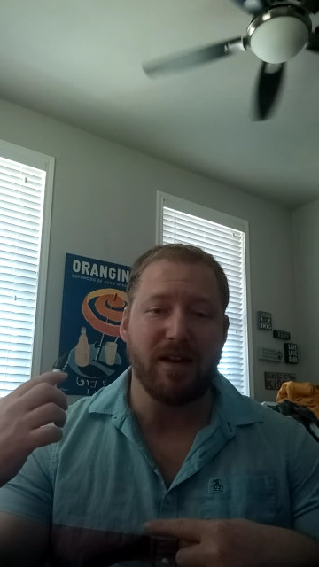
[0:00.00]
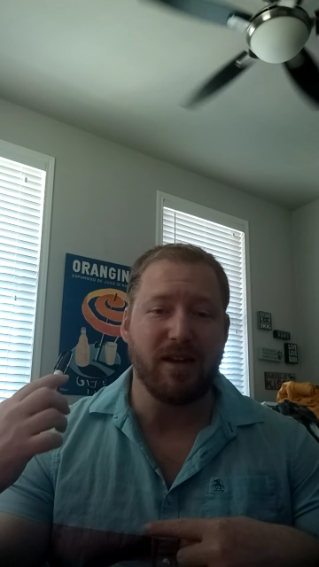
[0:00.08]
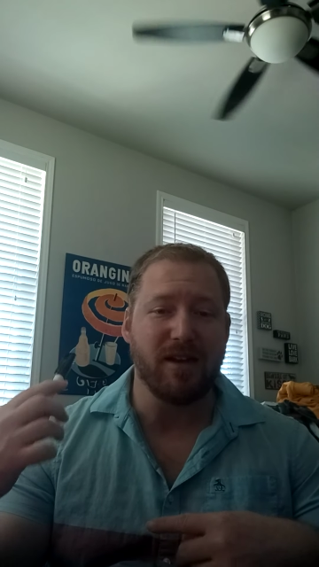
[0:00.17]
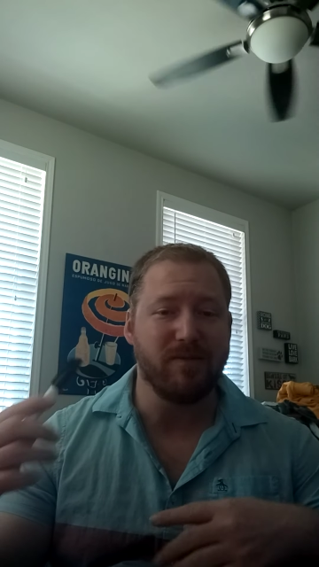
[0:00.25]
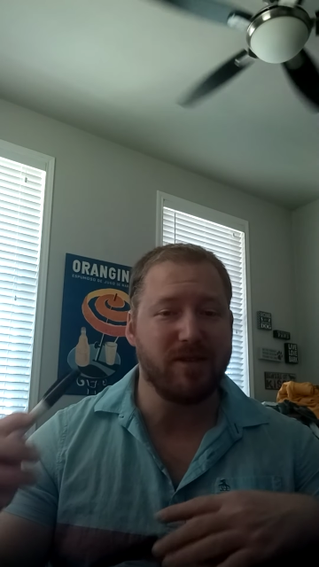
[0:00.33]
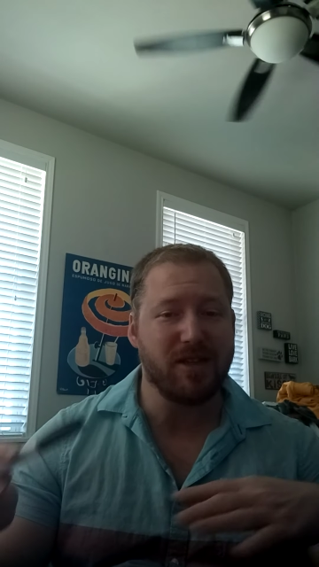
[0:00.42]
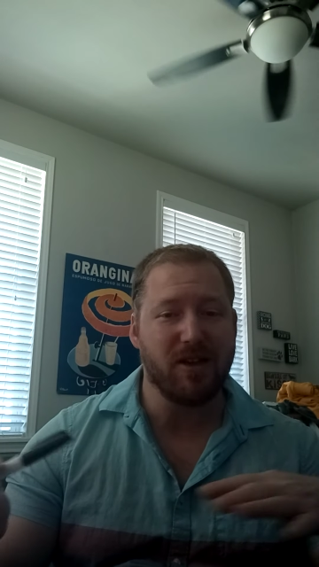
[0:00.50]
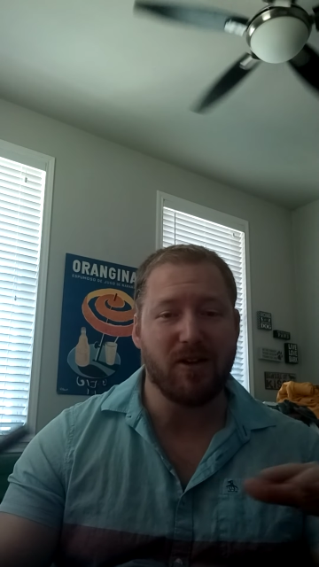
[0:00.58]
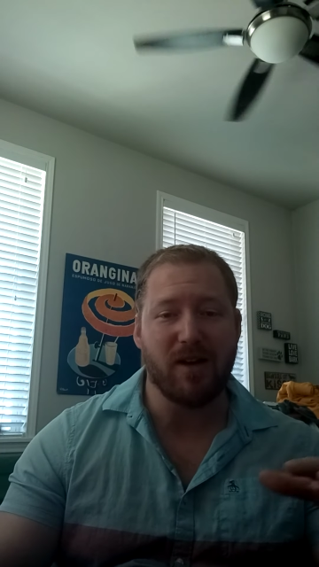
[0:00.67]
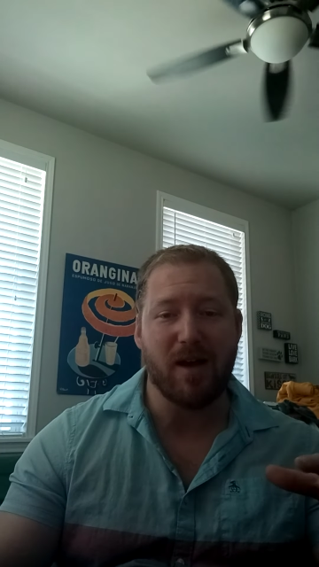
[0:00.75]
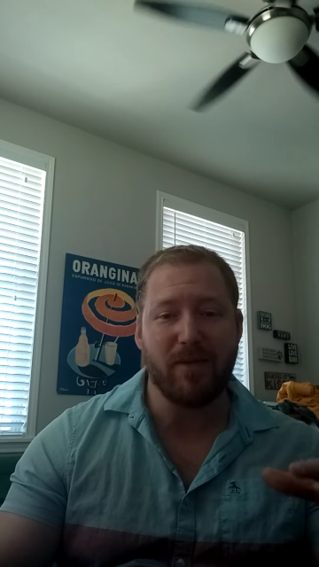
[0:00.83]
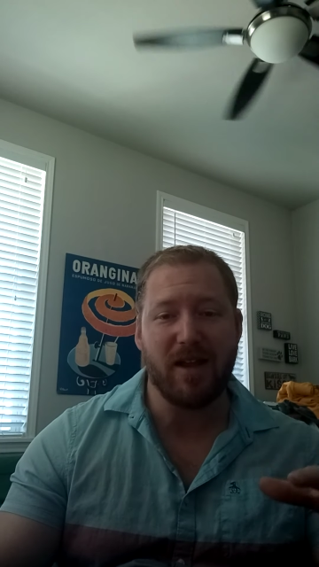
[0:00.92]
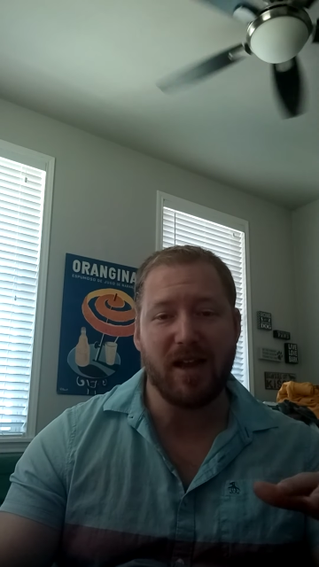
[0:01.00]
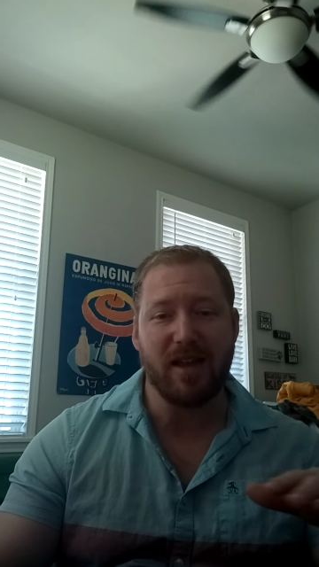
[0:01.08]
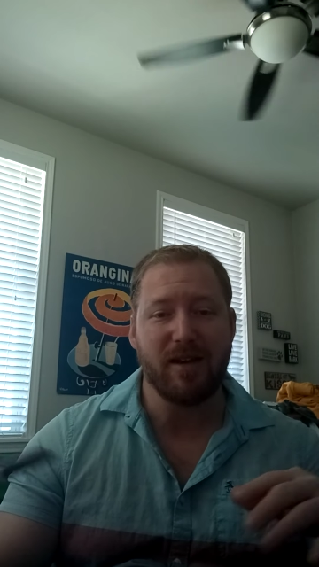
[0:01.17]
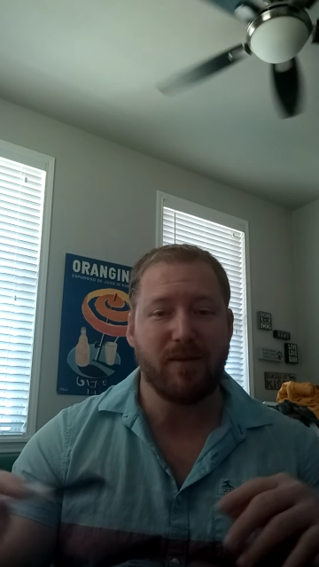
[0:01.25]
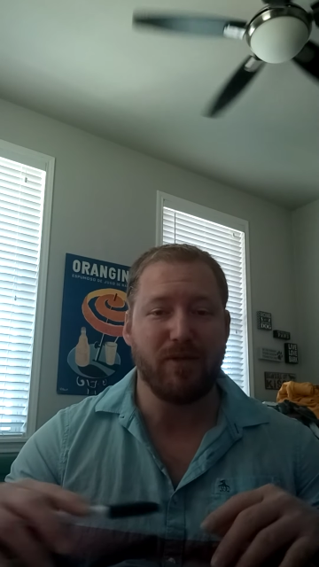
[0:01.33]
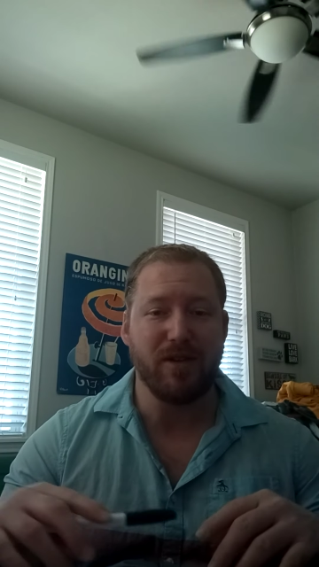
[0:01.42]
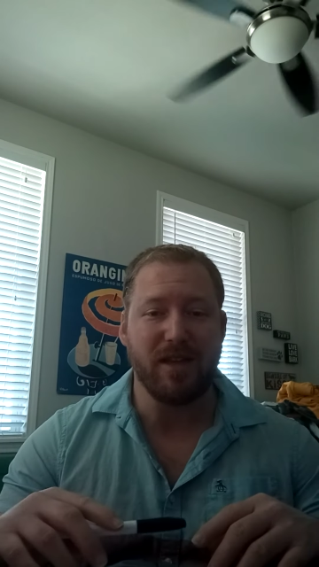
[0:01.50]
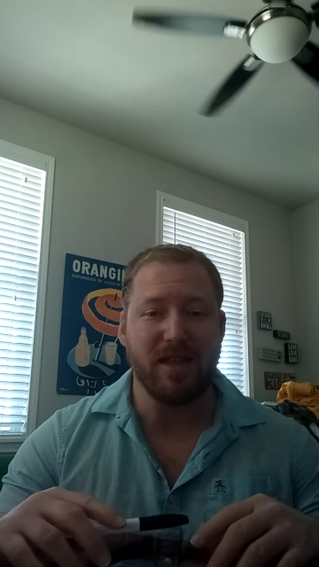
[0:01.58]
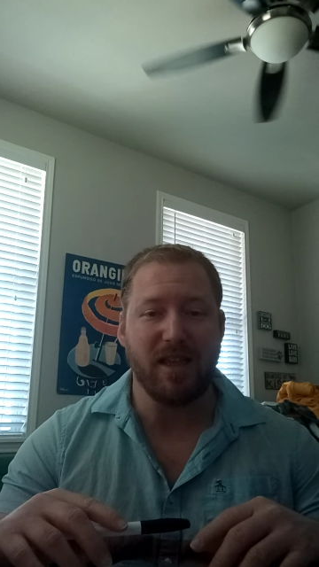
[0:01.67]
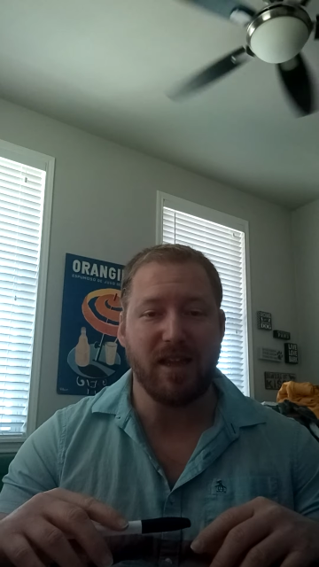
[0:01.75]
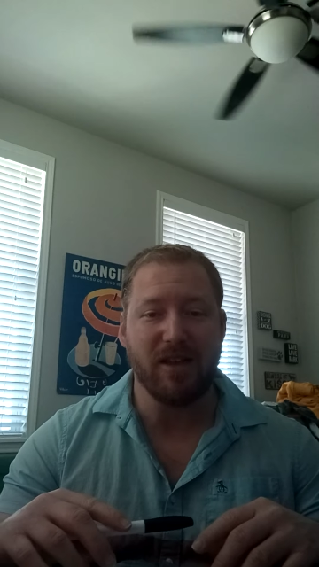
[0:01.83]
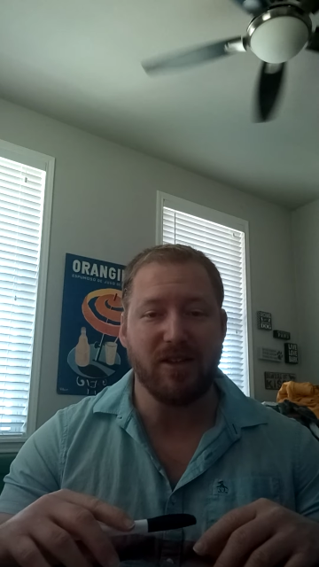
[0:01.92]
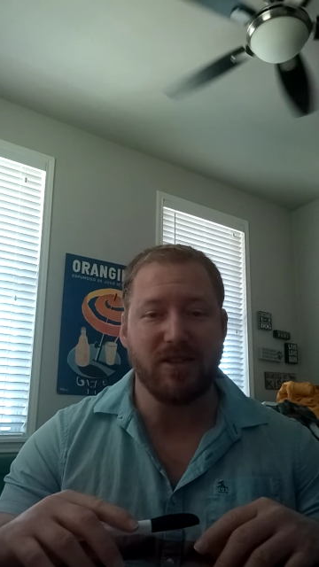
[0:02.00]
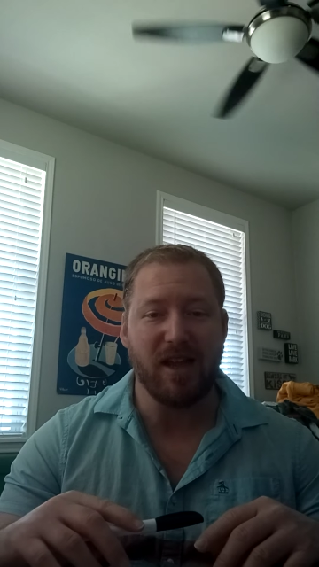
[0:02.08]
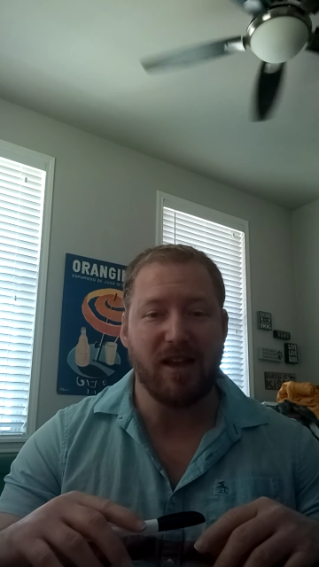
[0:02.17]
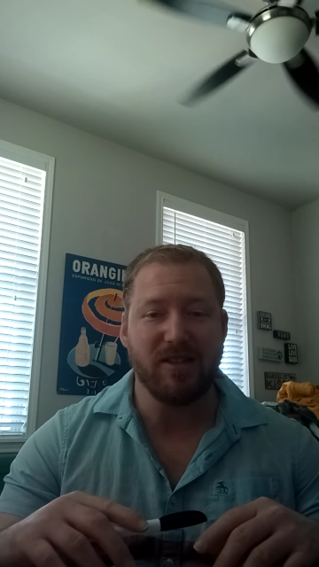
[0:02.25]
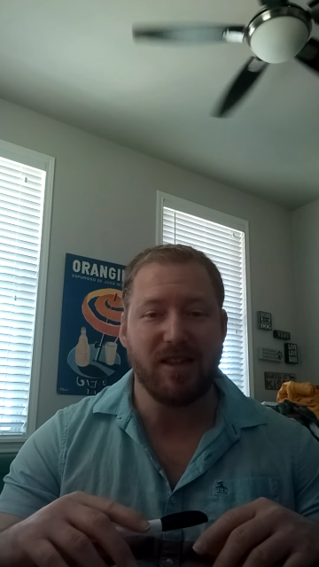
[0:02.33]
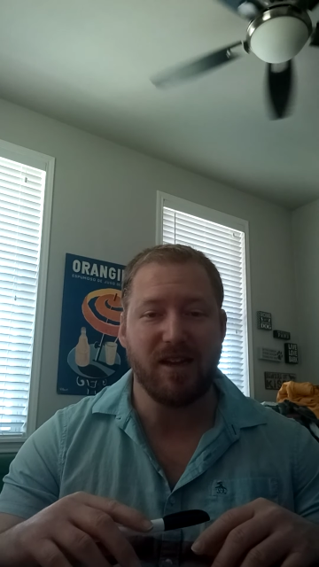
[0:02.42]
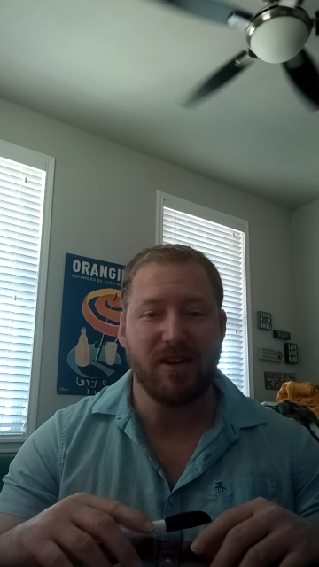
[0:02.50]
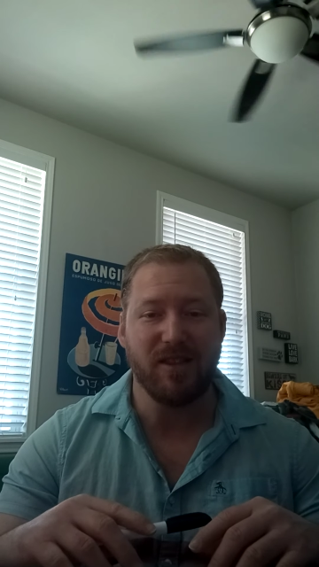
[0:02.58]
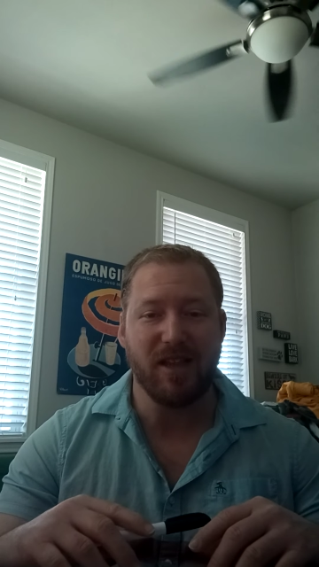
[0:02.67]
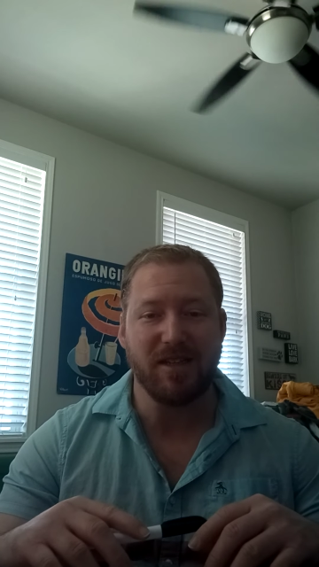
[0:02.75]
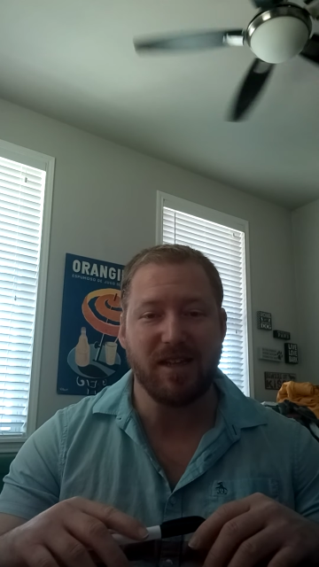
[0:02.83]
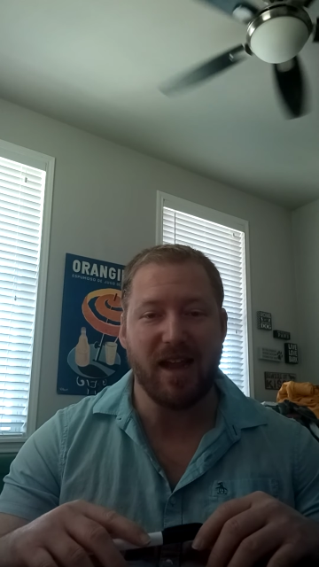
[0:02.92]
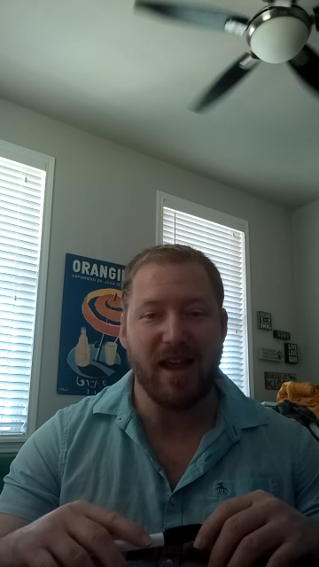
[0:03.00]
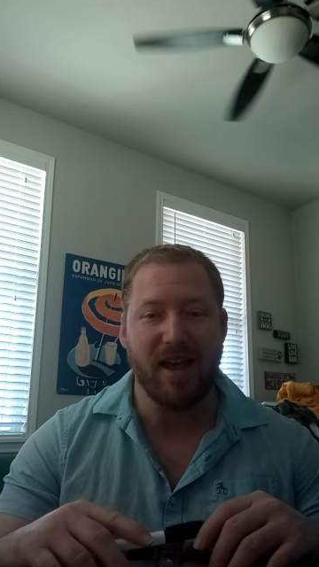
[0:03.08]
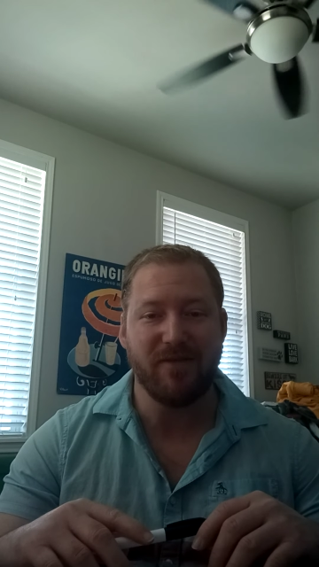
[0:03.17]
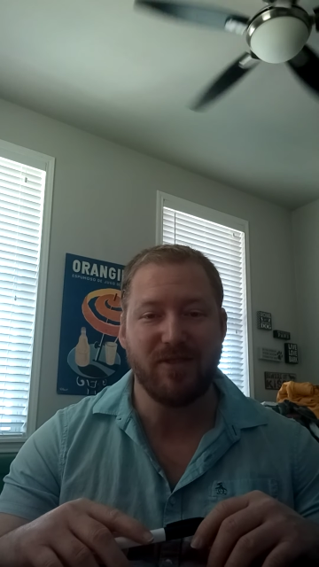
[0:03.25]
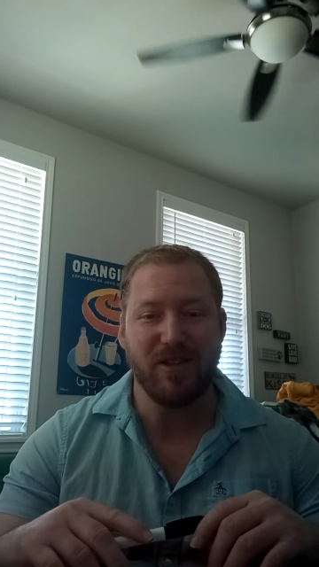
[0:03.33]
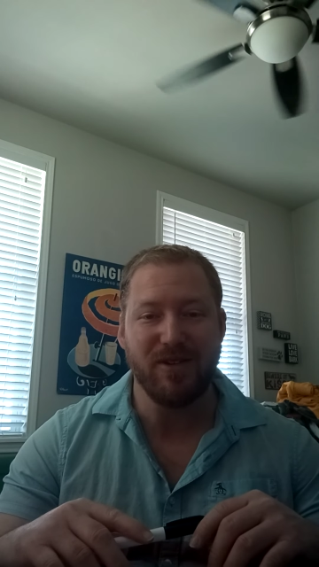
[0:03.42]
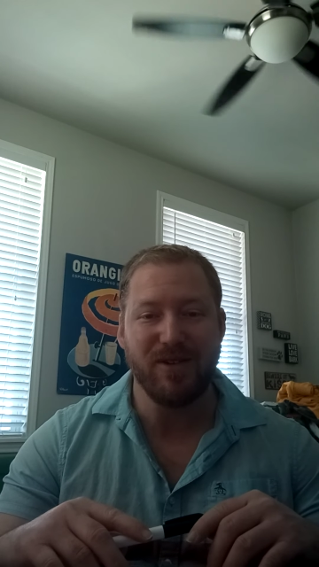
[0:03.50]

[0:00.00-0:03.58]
so I'm not going to put anything else out there unless I have to.